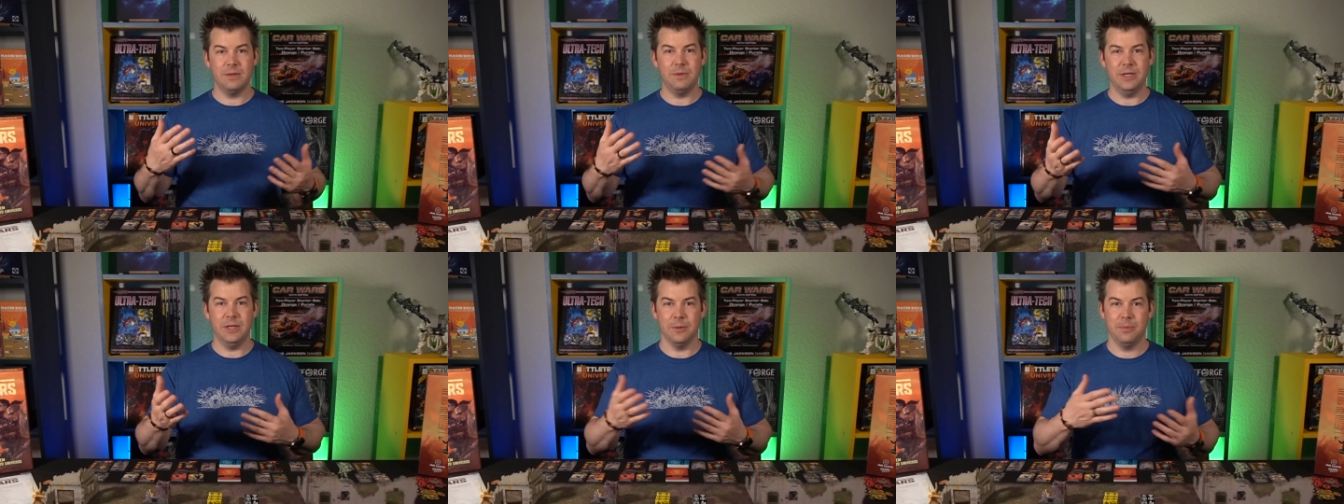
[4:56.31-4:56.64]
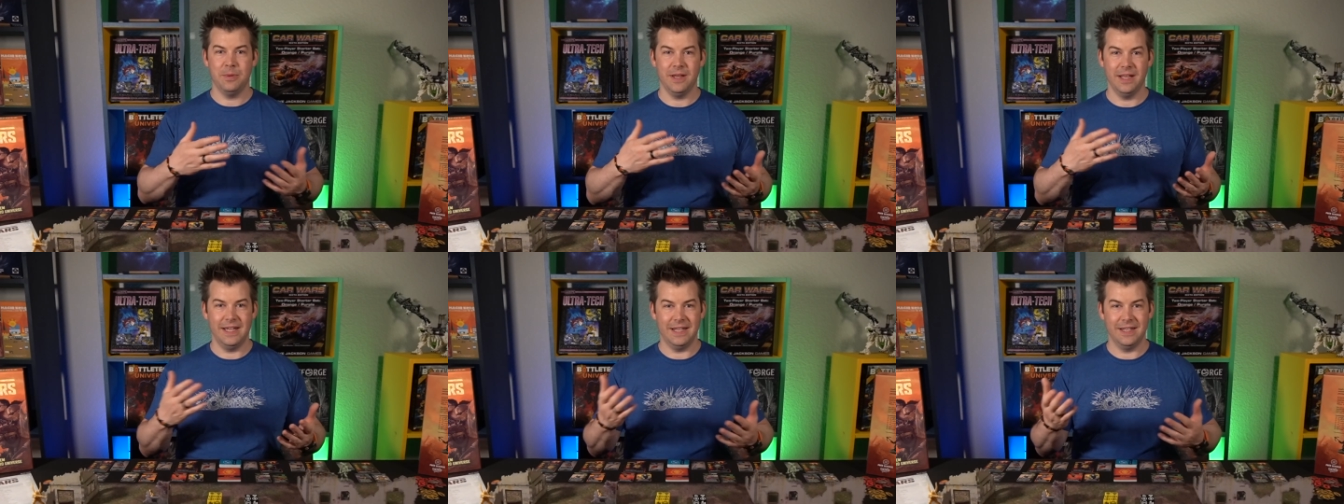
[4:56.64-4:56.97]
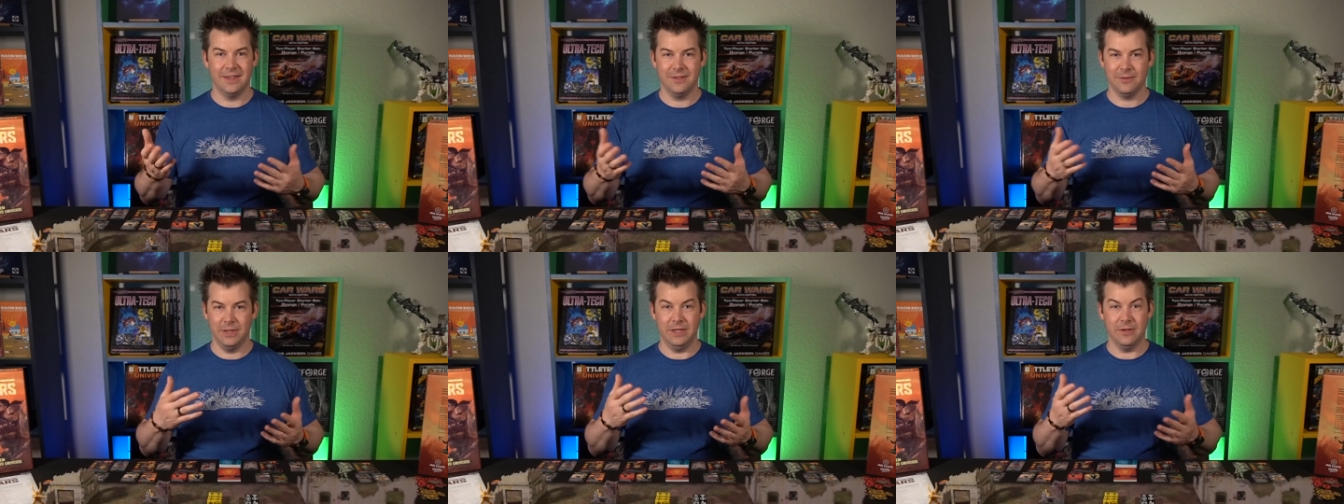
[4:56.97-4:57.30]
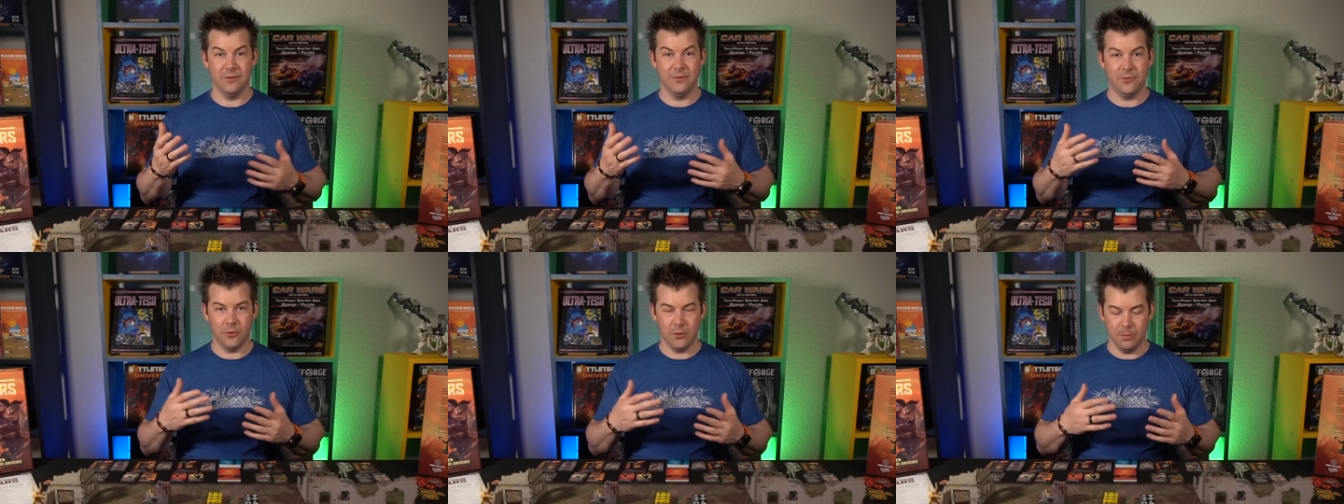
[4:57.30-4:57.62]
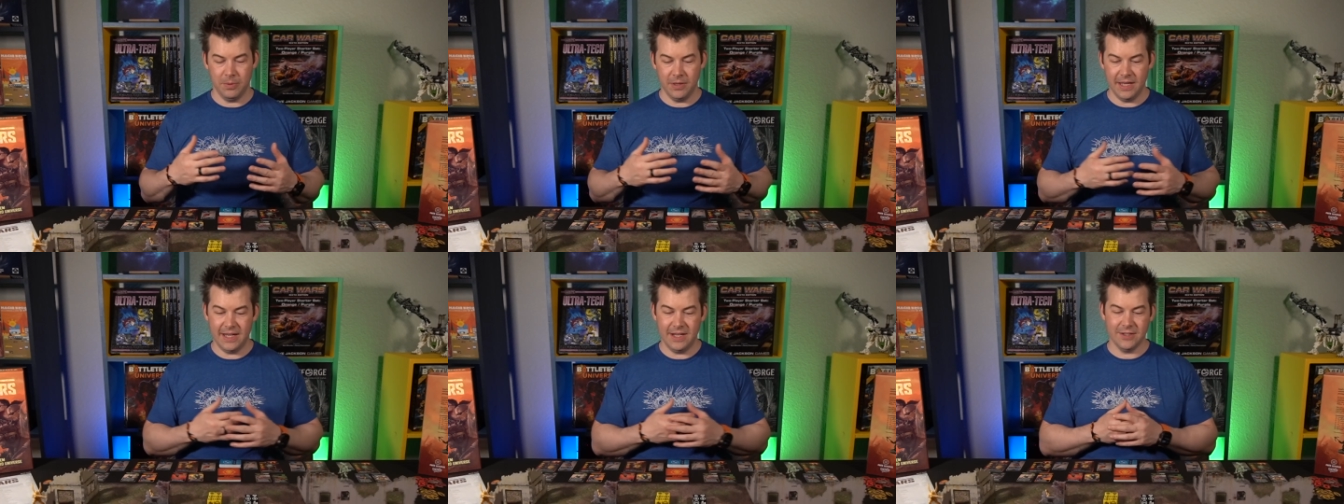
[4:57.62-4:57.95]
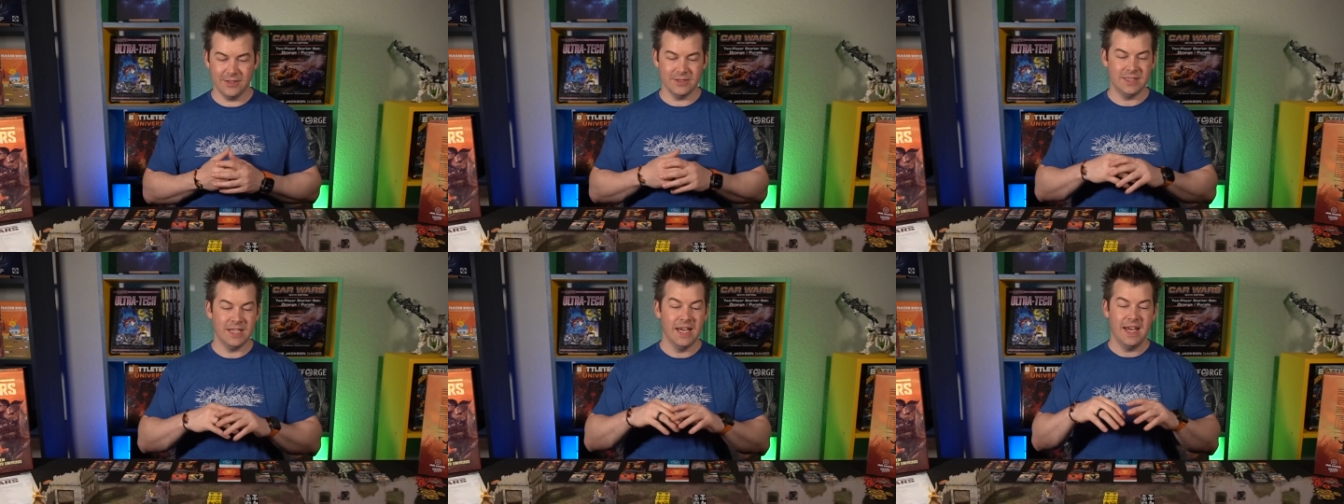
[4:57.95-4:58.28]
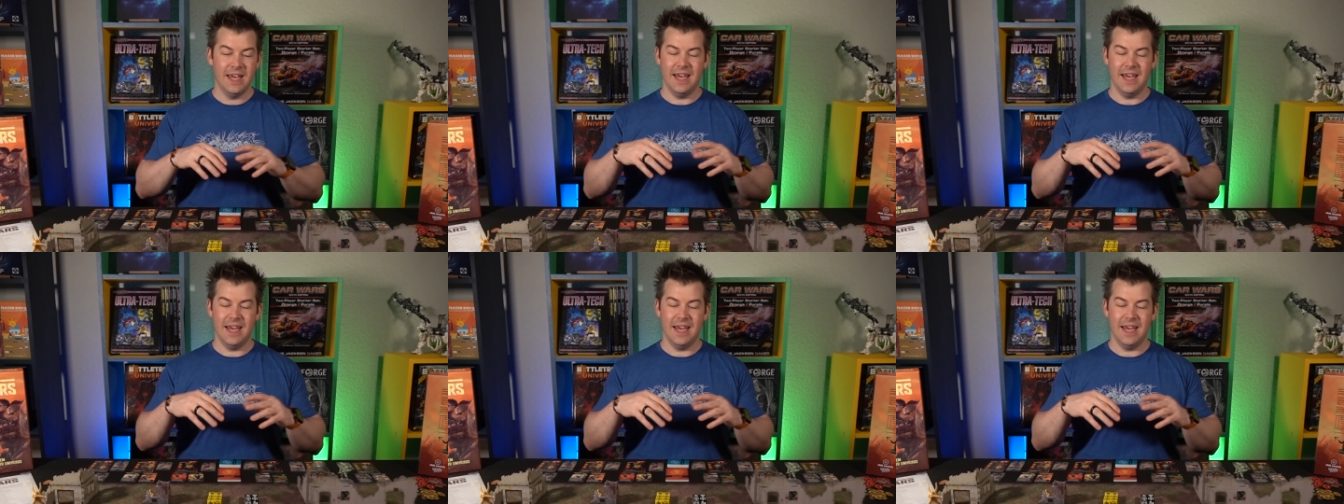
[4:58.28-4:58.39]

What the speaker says: when you're playing 3 or 4 players,